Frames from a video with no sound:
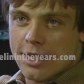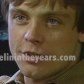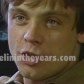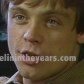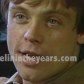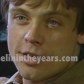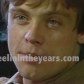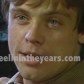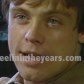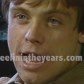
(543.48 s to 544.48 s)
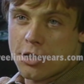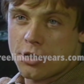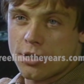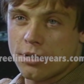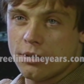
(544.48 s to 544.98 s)
house. It turned out to be
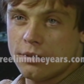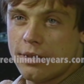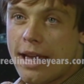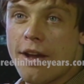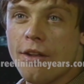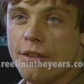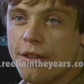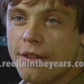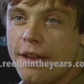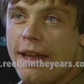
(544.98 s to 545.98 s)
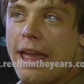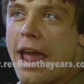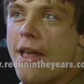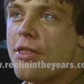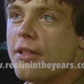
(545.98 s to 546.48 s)
National Health.
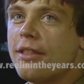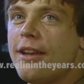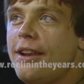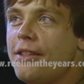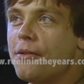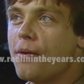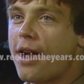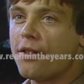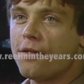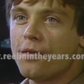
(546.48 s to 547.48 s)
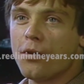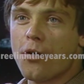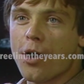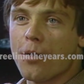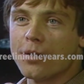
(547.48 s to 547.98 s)
And the lady that ran the
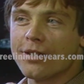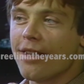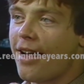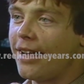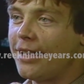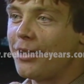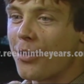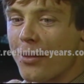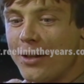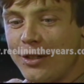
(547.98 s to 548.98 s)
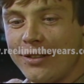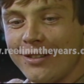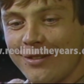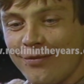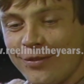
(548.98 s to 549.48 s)
floor was like, you know,
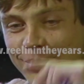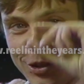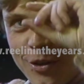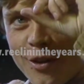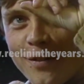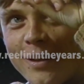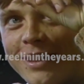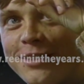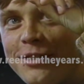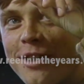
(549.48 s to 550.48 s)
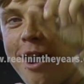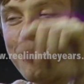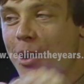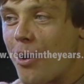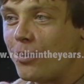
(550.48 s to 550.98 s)
this short of the
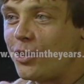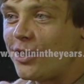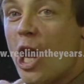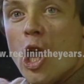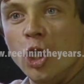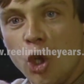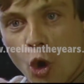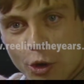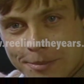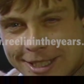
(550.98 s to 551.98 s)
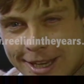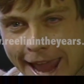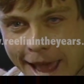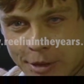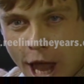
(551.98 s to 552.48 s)
Gestapo. And she's, look, Mr.
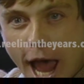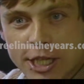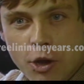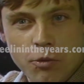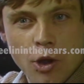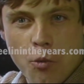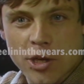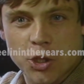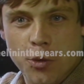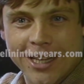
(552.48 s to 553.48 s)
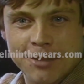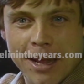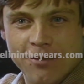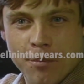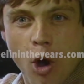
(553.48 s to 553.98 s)
Hamill, I don't know what you
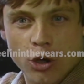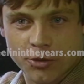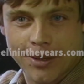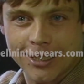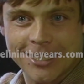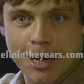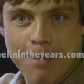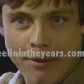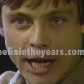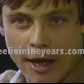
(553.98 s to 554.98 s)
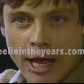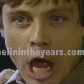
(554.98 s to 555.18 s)
expect from hospitals in America,